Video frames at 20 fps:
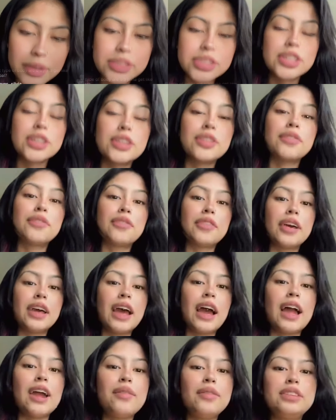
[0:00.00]
Show the
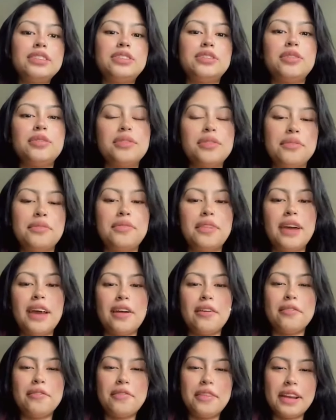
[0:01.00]
fit. I already showed the fit.
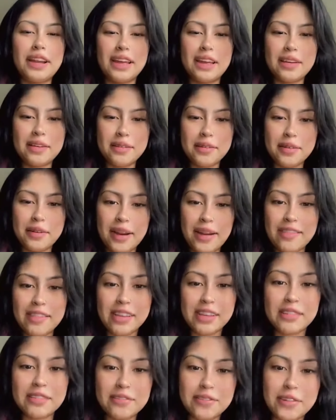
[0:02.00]
I don't feel like
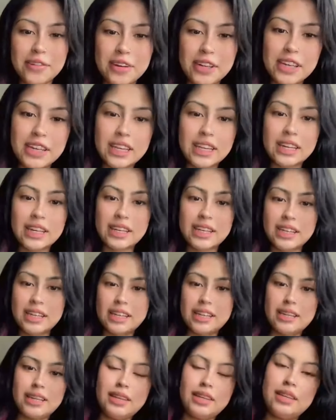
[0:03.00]
grabbing the phone again.
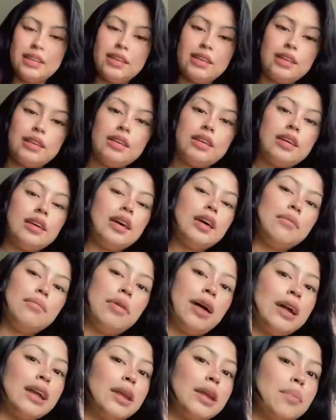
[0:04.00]

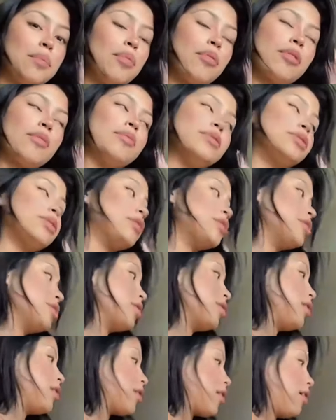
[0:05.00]
But I need a portable
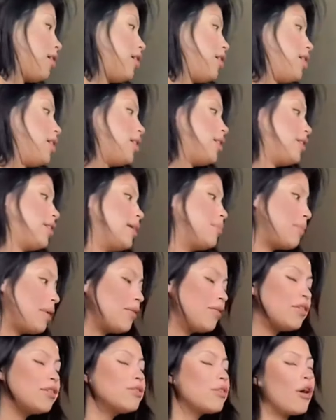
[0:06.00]
charger. On oh, God, my
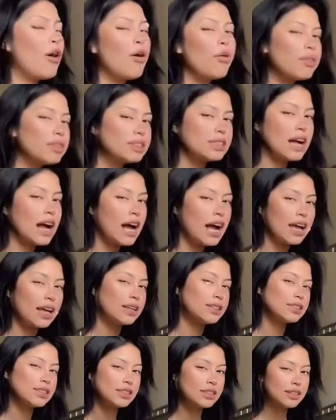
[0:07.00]
phone always
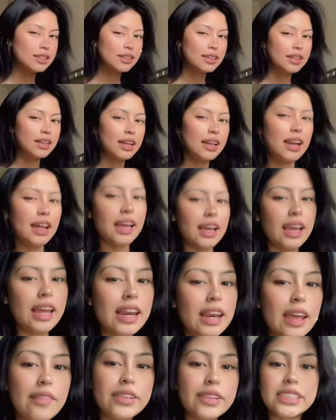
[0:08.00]
dies. Like
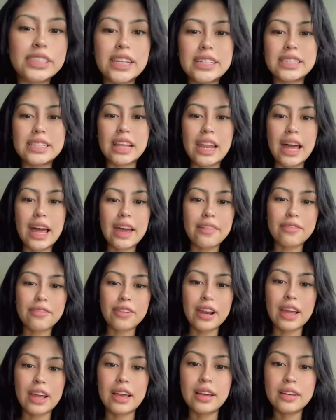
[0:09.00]
it never stays alive
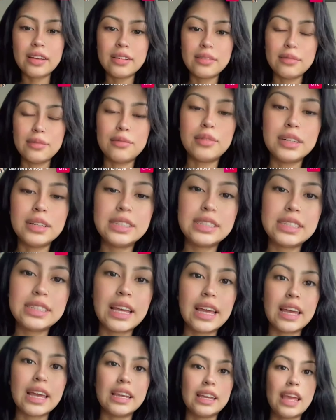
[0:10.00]
for like one
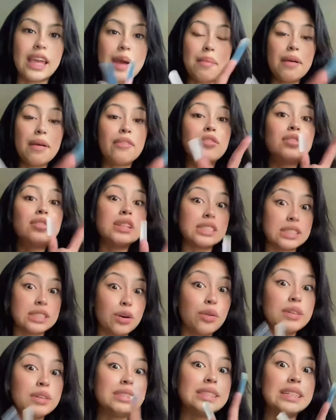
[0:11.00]
second. Yeah, my phone is
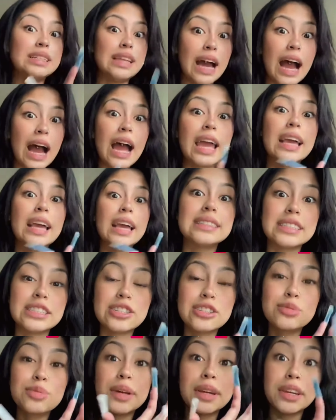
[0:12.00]
going to die because
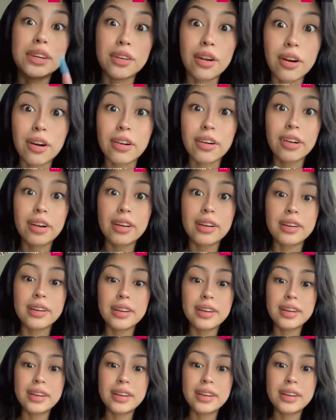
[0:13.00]
it just went dark.